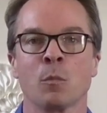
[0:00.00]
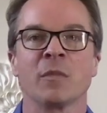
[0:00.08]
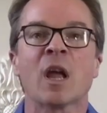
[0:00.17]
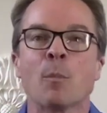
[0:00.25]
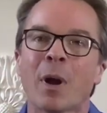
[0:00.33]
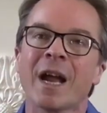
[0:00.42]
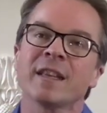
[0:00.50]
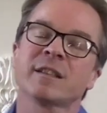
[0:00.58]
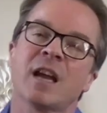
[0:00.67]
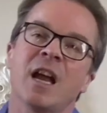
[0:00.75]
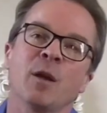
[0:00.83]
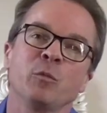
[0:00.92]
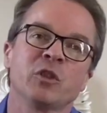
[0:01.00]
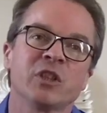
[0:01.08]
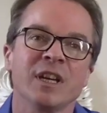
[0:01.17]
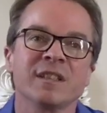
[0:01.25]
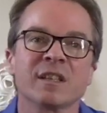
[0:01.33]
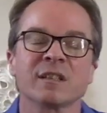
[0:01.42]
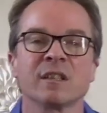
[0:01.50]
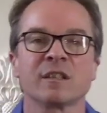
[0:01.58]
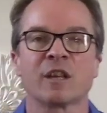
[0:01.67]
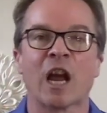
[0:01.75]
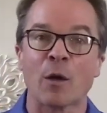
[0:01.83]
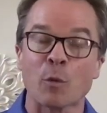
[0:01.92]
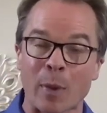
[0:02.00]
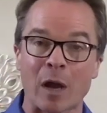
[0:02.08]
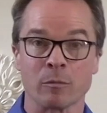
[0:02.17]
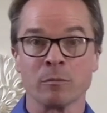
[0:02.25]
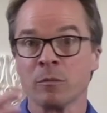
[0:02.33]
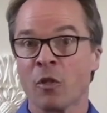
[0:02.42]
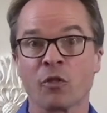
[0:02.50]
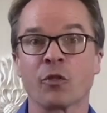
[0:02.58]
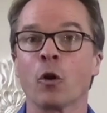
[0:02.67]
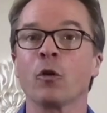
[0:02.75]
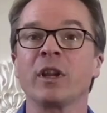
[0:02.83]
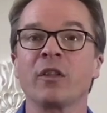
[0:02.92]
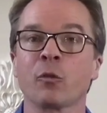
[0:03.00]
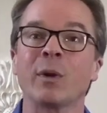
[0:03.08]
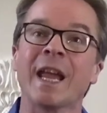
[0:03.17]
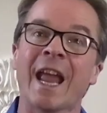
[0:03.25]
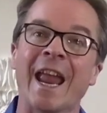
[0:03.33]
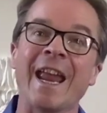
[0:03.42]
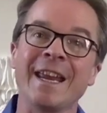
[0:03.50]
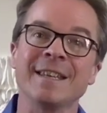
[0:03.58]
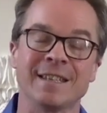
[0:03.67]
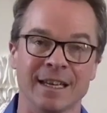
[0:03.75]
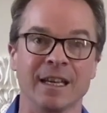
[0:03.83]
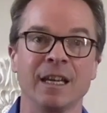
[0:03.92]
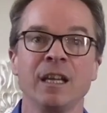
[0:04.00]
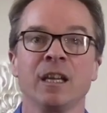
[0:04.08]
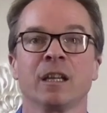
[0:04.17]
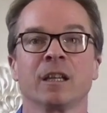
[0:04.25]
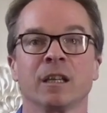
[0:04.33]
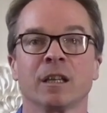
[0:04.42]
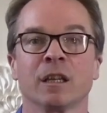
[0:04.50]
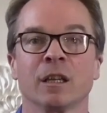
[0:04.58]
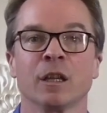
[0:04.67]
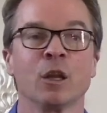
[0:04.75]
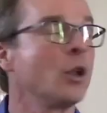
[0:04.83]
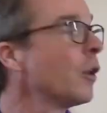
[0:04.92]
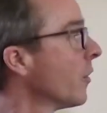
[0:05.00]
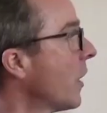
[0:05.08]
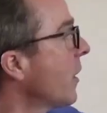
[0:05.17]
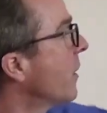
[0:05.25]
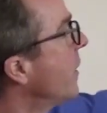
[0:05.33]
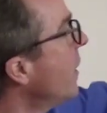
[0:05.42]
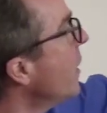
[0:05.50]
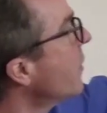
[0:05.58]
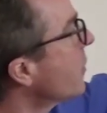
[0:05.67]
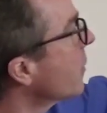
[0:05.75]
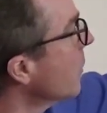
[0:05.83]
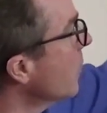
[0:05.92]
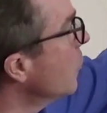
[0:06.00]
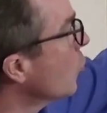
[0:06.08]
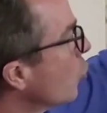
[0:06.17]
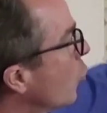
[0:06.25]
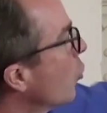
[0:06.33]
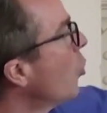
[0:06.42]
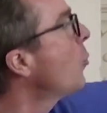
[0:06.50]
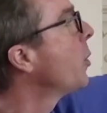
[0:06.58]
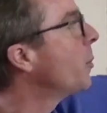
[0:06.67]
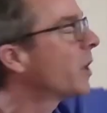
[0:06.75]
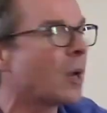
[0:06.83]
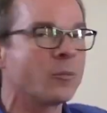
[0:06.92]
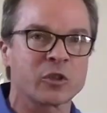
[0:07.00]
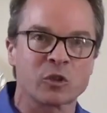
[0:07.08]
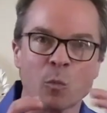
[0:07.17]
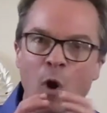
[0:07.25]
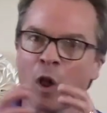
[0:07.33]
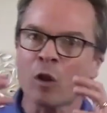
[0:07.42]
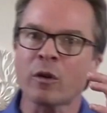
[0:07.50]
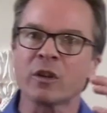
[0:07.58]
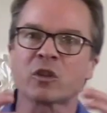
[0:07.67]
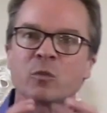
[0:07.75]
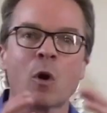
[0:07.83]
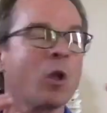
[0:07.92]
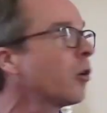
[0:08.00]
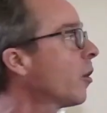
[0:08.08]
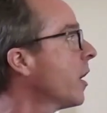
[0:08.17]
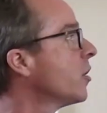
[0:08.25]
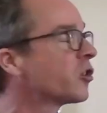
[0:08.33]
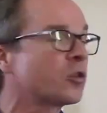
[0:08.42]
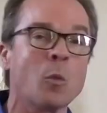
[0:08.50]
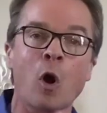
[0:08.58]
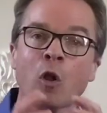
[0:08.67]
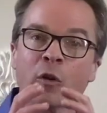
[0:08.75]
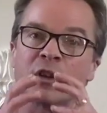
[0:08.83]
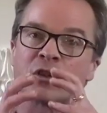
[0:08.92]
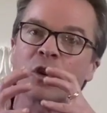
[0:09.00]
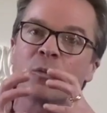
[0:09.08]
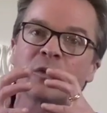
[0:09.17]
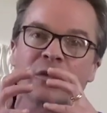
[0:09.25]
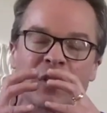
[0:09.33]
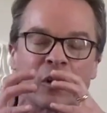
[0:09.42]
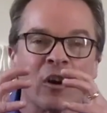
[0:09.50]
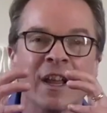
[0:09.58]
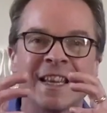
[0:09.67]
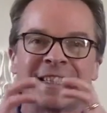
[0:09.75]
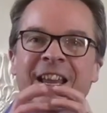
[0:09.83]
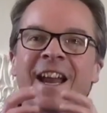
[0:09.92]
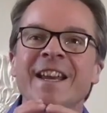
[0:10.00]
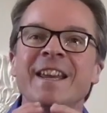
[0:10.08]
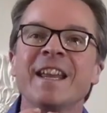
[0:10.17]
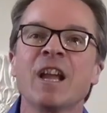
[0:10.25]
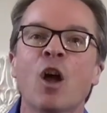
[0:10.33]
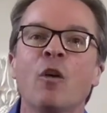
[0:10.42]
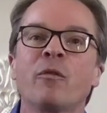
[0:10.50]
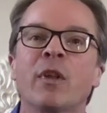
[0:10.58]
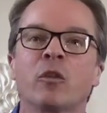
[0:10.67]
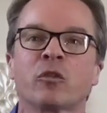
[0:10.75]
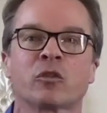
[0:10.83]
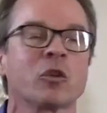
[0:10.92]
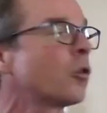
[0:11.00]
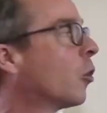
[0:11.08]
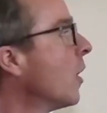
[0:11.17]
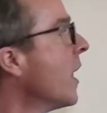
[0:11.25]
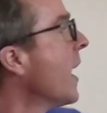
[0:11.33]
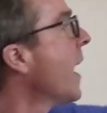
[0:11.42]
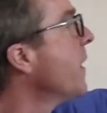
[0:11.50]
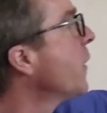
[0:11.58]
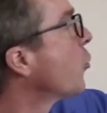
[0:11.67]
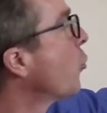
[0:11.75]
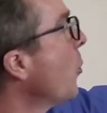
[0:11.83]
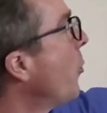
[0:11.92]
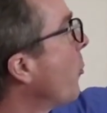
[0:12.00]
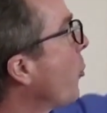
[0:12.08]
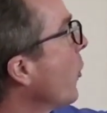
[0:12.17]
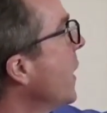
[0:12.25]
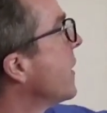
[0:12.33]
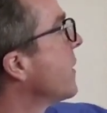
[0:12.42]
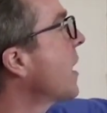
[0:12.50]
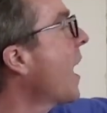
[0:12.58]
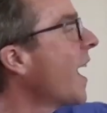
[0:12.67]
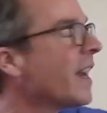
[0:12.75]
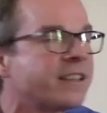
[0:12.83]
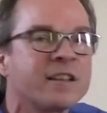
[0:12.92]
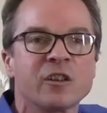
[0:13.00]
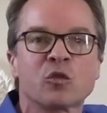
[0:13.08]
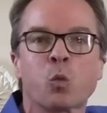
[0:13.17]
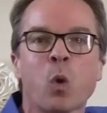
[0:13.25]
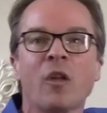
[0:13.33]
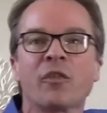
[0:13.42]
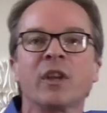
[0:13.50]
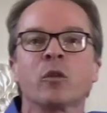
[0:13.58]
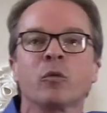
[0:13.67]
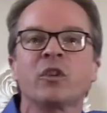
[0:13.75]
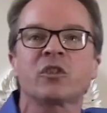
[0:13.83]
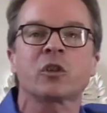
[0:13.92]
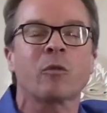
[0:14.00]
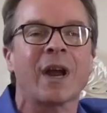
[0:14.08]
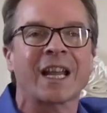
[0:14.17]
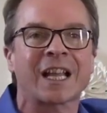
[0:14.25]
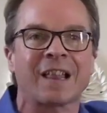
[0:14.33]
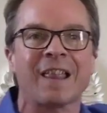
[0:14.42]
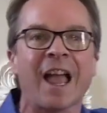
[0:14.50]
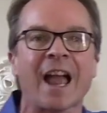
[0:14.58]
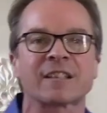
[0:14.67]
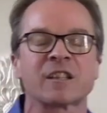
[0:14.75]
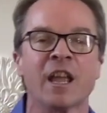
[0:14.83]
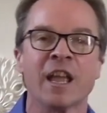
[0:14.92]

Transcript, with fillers: Now, by the time Jesus' time, about 33 AD, that this group had become smaller and smaller and smaller in terms of their tightening of their circle. And this group of priests tied to this wealthy aristocratic class